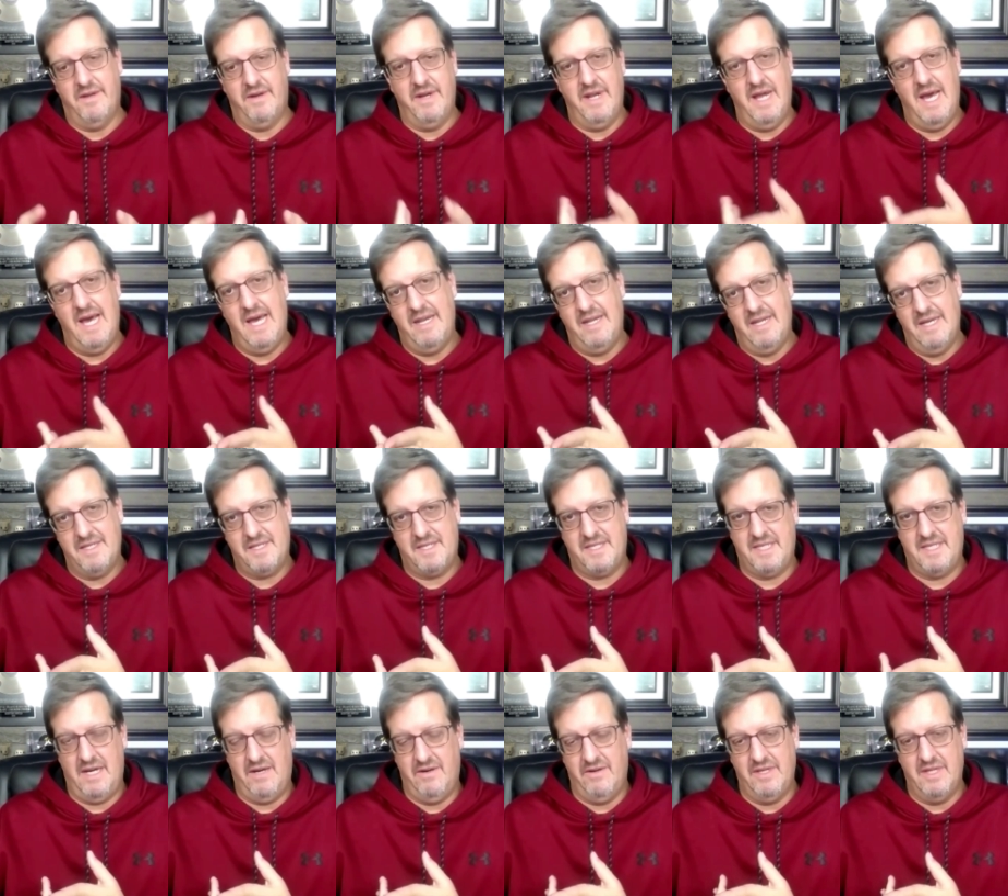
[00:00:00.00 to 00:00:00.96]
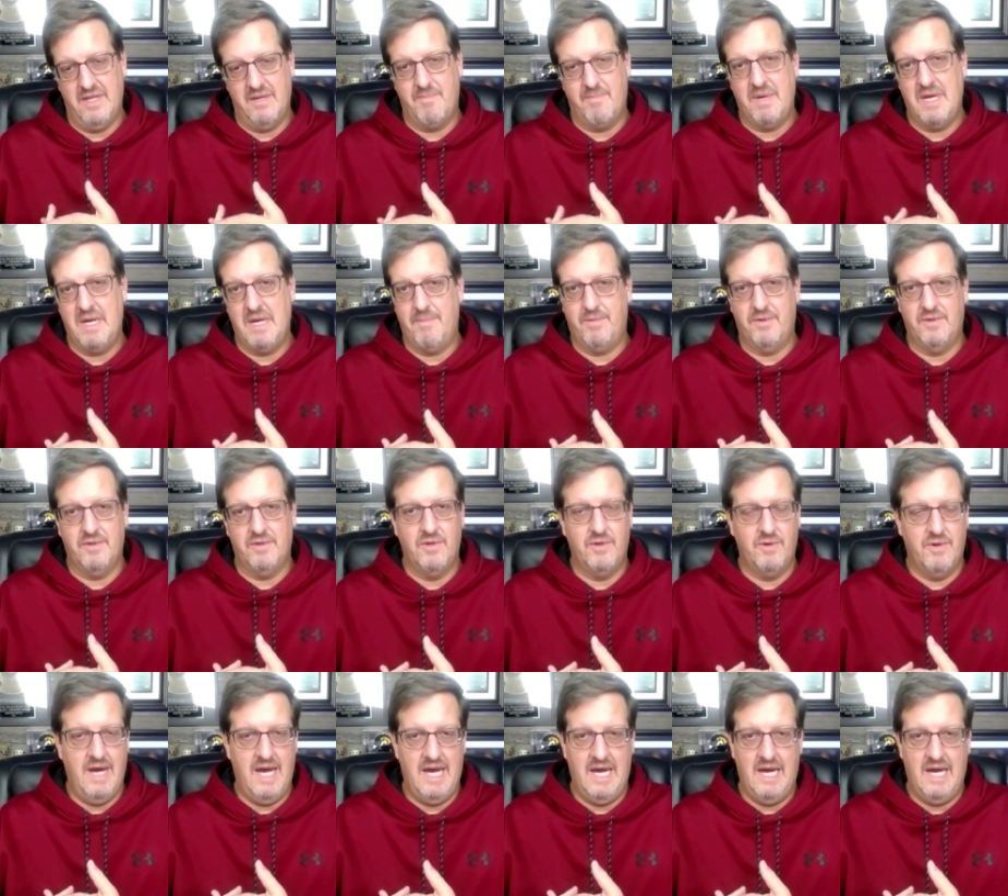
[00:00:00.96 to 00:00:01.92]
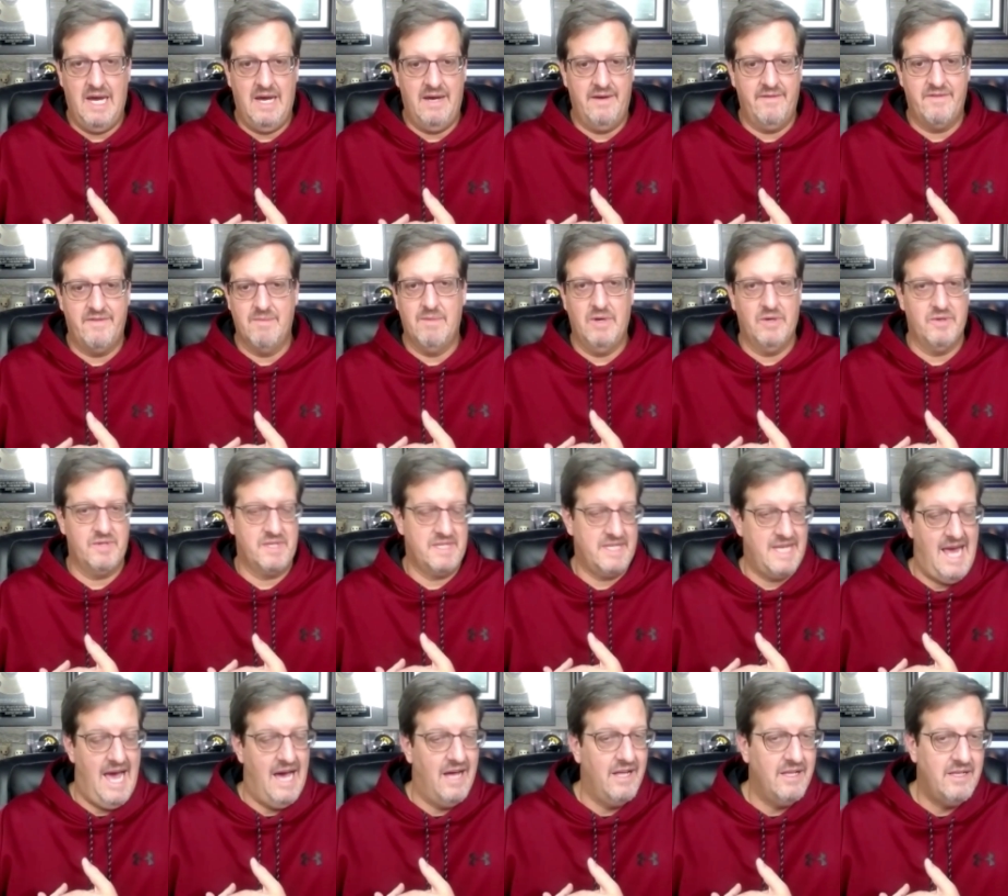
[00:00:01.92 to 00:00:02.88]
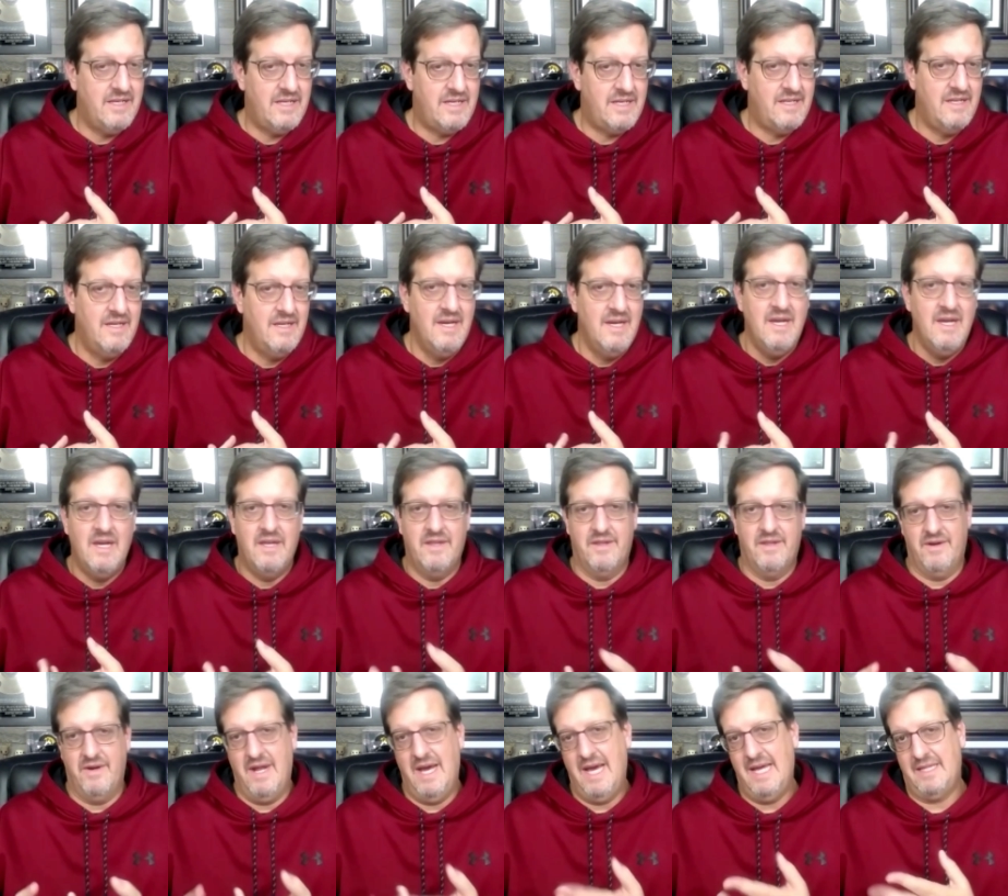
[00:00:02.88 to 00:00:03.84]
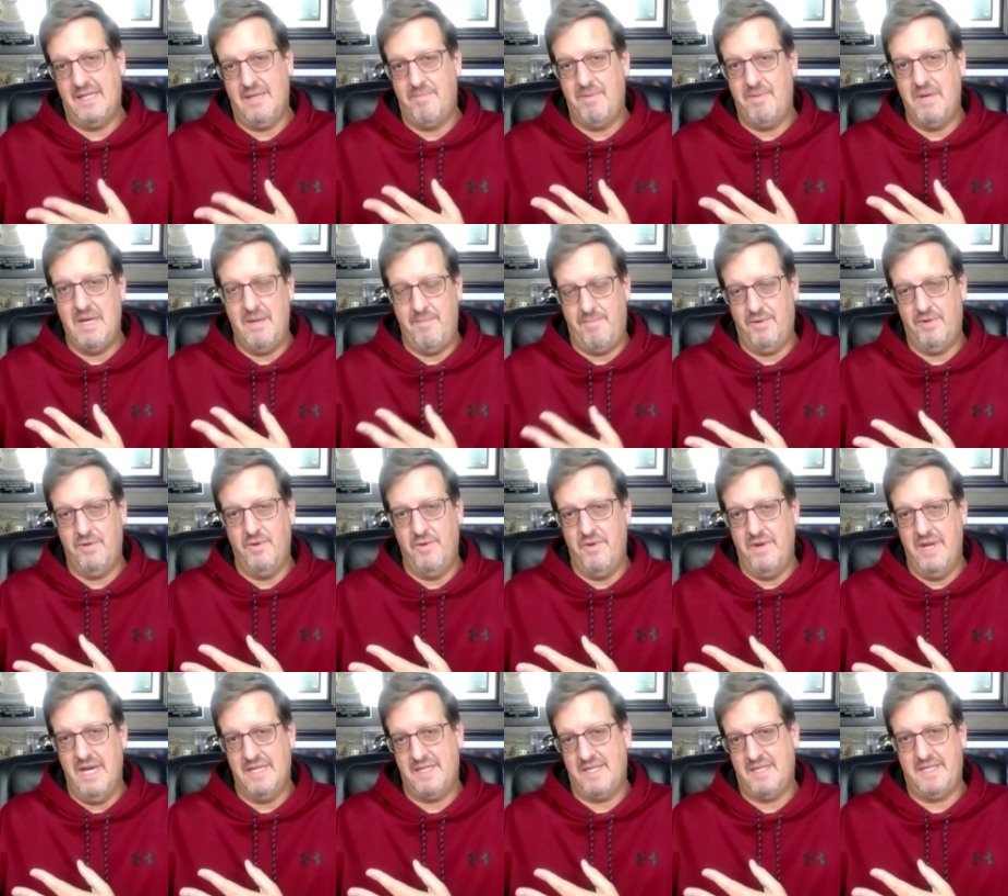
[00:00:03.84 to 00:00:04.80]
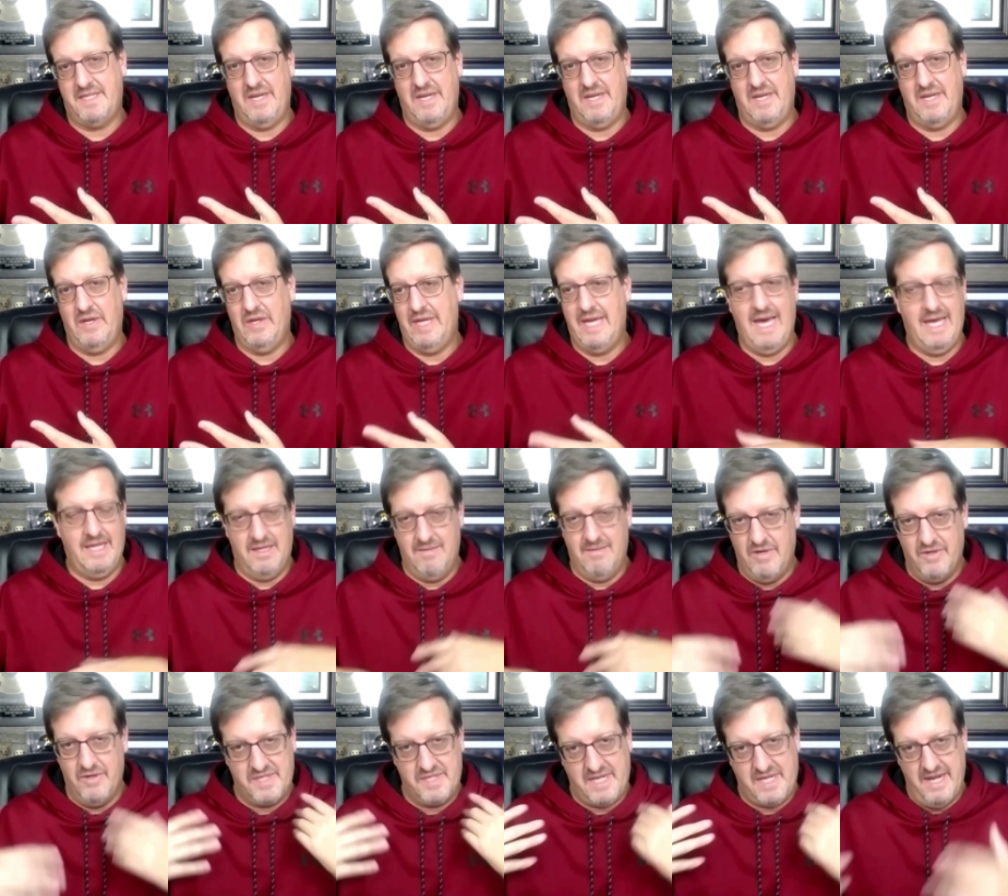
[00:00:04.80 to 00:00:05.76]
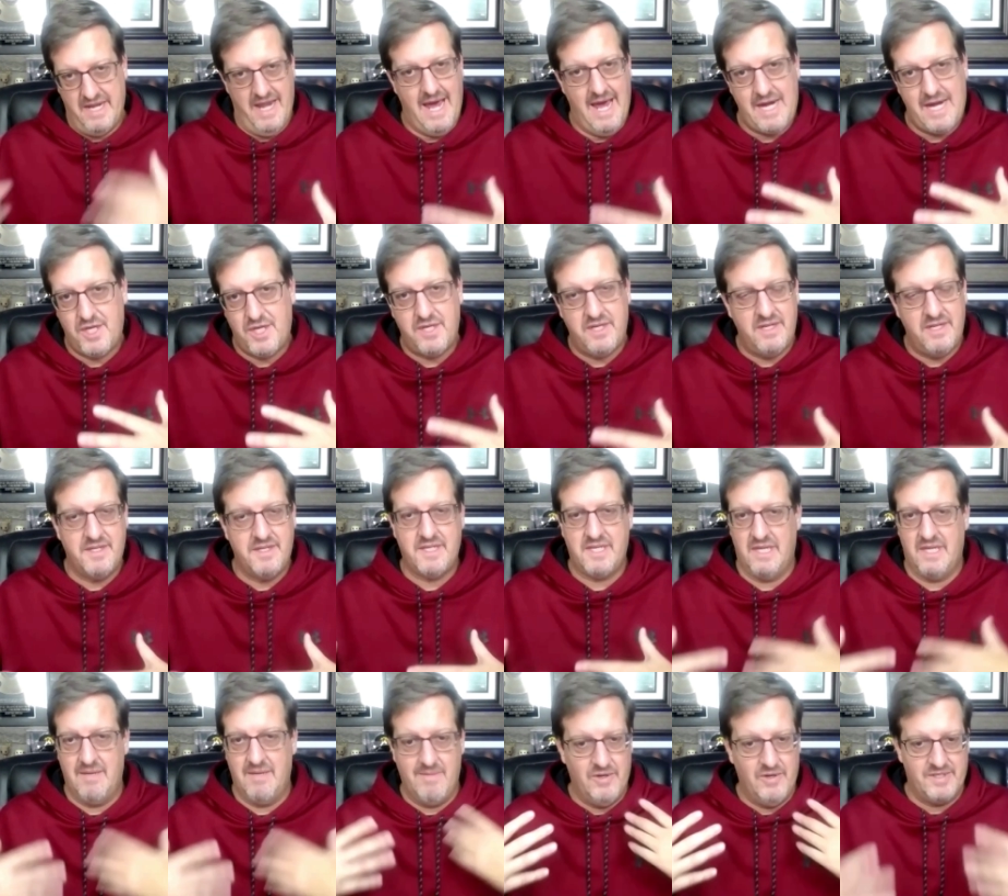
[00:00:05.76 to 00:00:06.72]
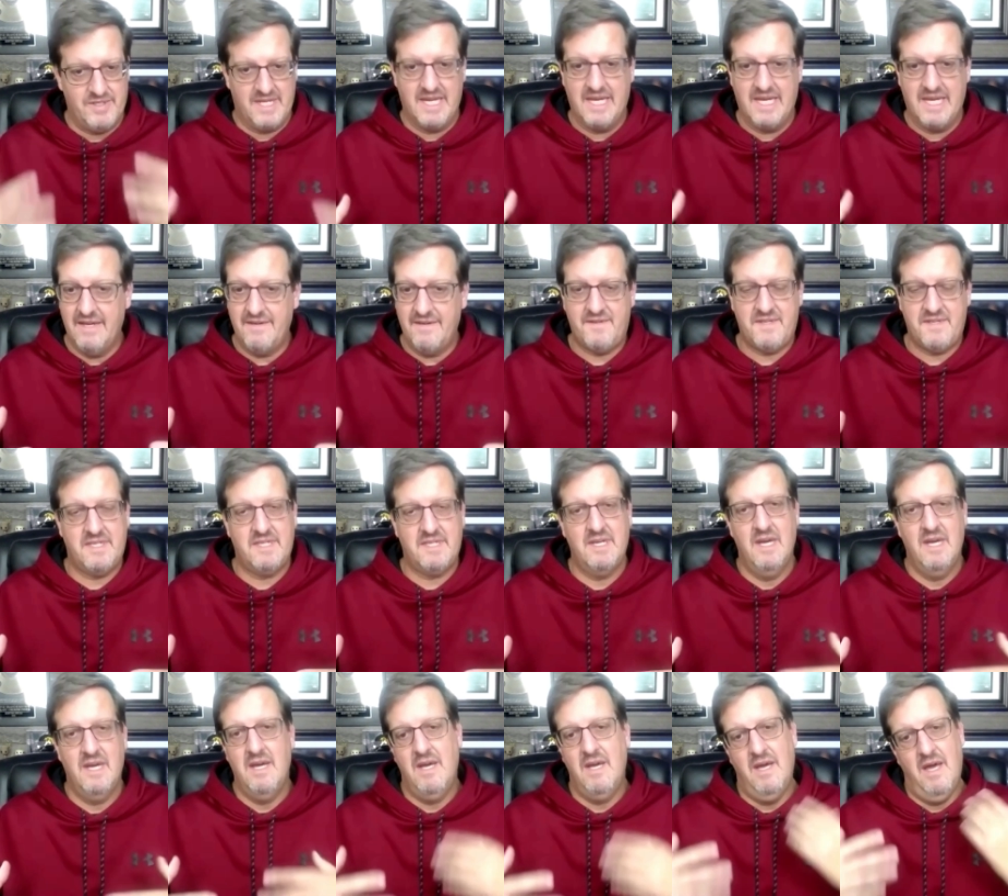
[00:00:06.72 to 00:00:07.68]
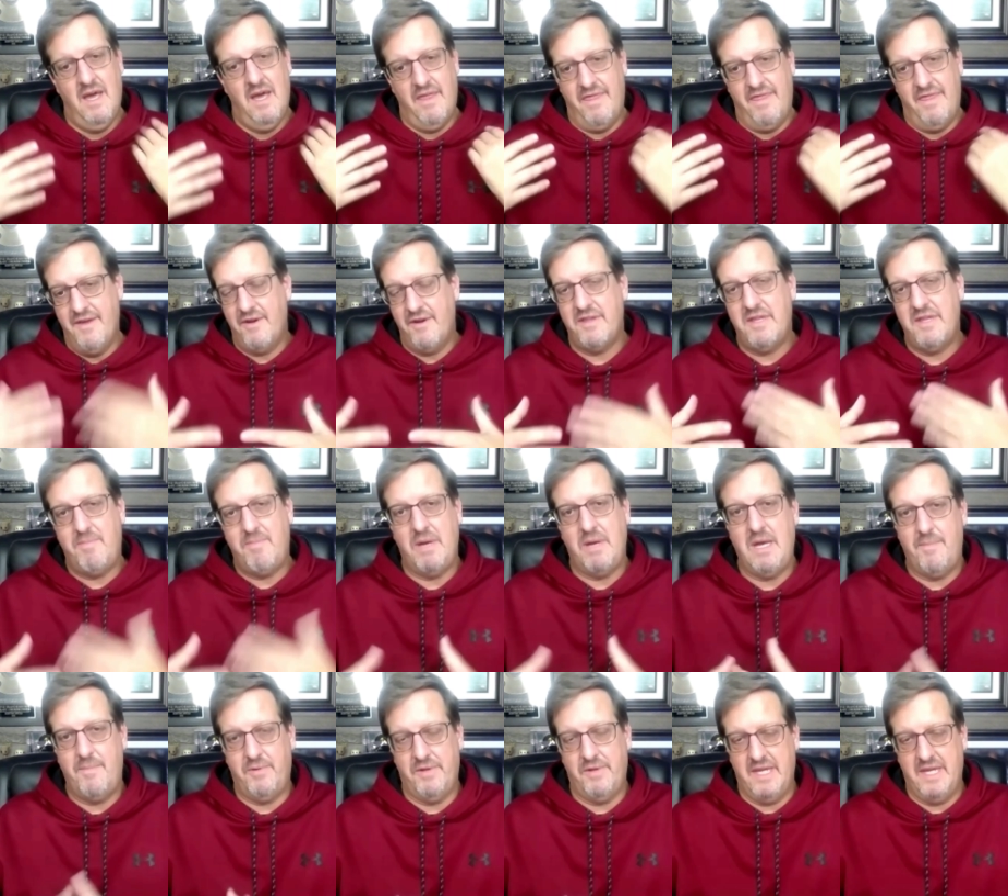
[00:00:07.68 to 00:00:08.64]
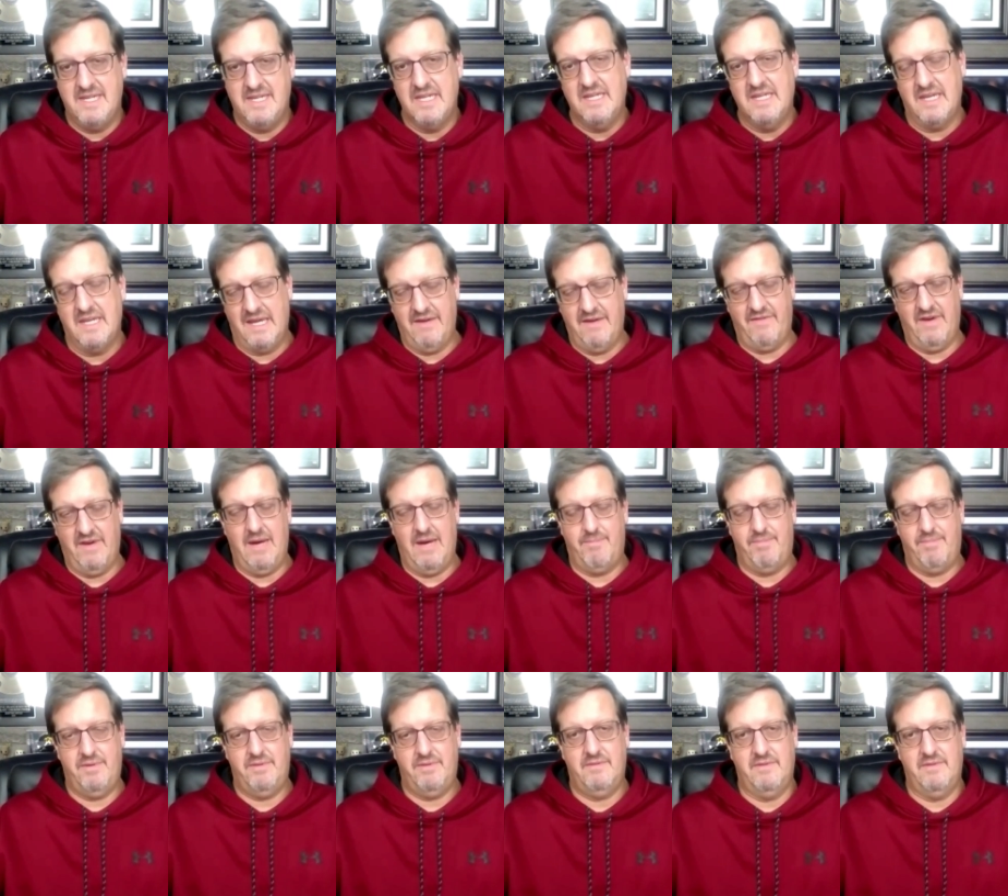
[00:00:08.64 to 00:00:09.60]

They're not necessarily the people who have the most talent. They're not the people who necessarily have the most connections and the most gifts. They're the people that didn't give up.